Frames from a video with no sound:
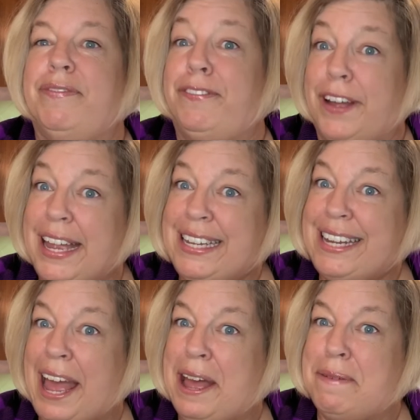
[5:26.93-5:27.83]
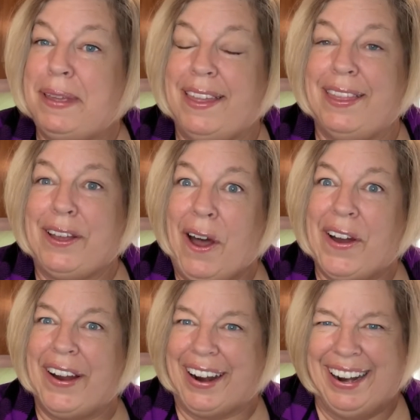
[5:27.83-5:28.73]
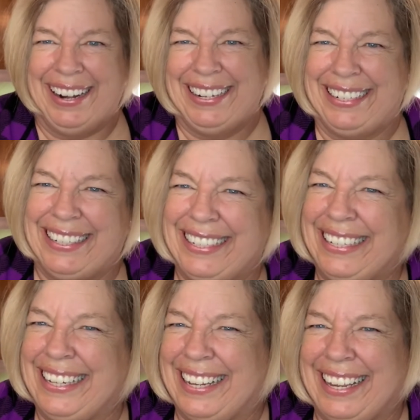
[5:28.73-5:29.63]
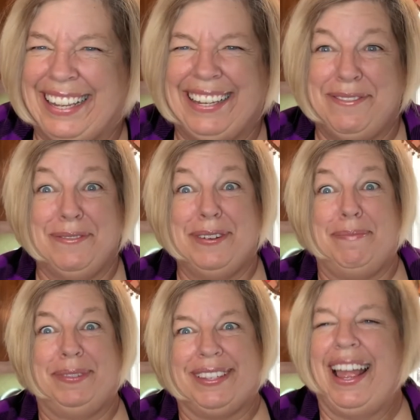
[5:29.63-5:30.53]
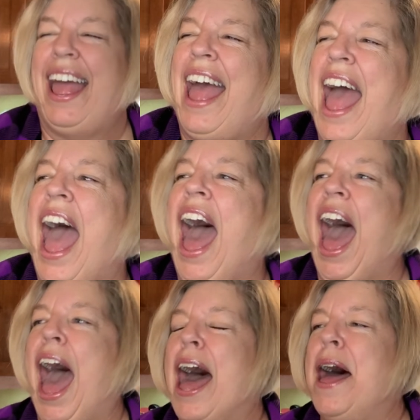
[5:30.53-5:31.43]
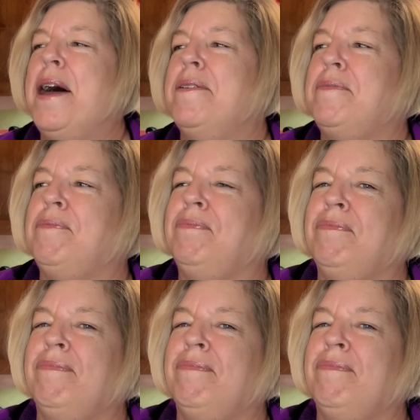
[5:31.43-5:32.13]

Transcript: fun time in the car. Whoops. And